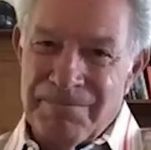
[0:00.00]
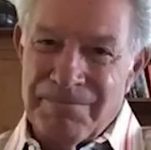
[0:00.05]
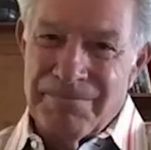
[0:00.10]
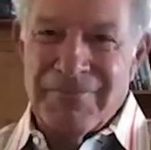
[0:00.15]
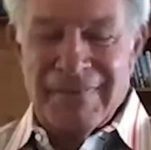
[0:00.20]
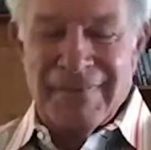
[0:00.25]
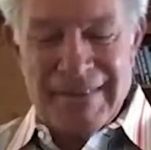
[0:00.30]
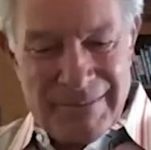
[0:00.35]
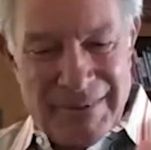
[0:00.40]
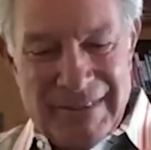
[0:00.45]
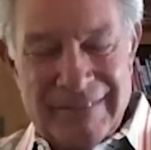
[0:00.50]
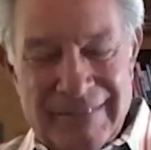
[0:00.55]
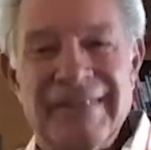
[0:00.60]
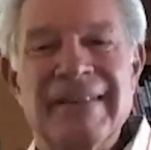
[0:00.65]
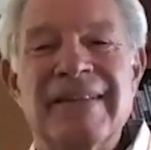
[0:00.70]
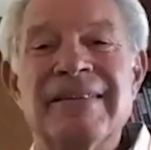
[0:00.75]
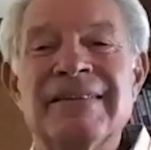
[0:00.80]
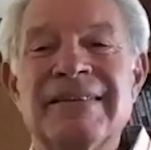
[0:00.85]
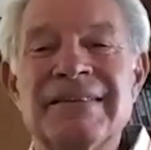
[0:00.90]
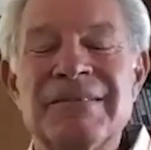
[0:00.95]
Well,
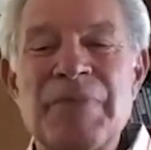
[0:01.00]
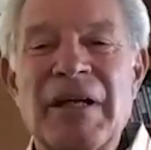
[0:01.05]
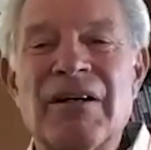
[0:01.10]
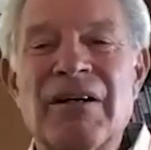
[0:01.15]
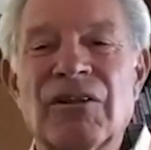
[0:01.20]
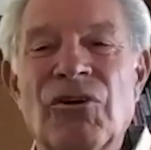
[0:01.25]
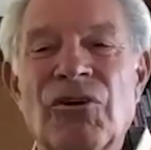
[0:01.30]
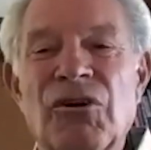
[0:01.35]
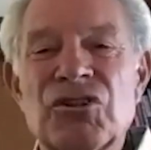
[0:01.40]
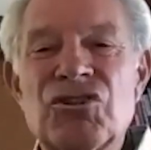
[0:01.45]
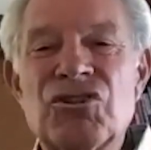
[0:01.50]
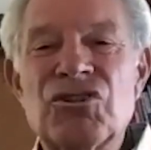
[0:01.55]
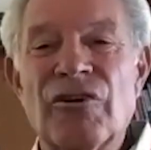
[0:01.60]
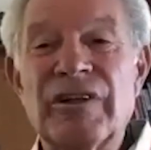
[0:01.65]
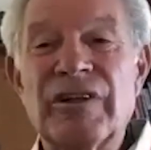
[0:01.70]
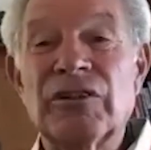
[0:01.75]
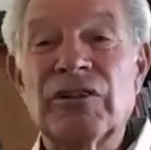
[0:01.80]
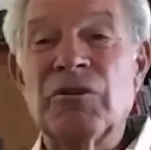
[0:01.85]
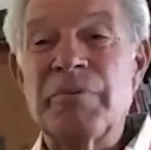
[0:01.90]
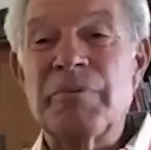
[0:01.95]
make a long story a
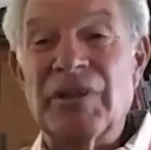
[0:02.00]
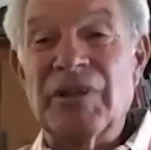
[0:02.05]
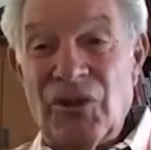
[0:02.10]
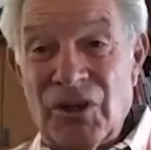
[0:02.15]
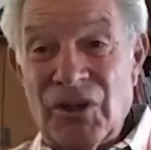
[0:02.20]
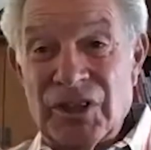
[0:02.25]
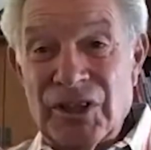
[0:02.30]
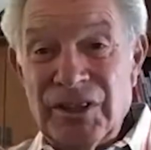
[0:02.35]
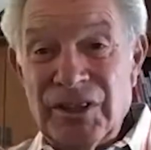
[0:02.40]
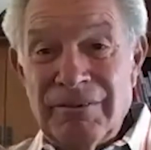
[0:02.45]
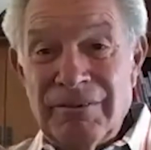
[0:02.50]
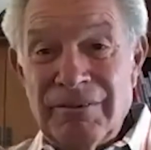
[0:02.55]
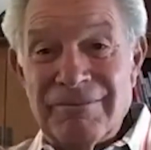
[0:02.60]
little bit longer.